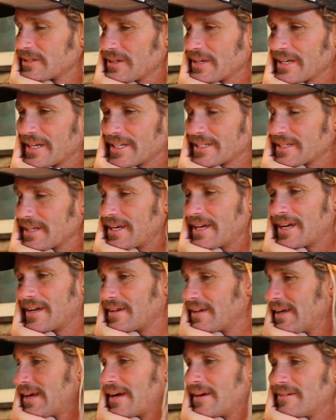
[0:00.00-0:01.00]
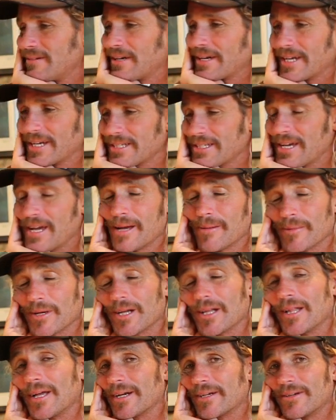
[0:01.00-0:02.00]
So I guess I am a
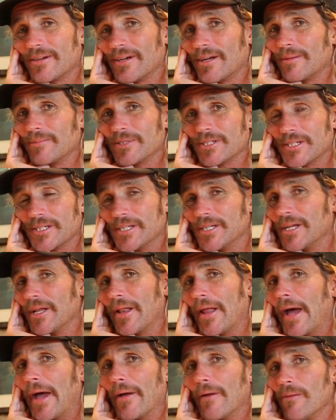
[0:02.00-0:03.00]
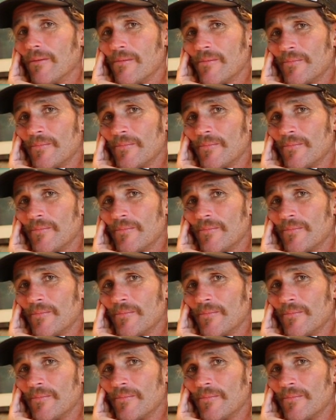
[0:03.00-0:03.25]
collector and I'm just in denial.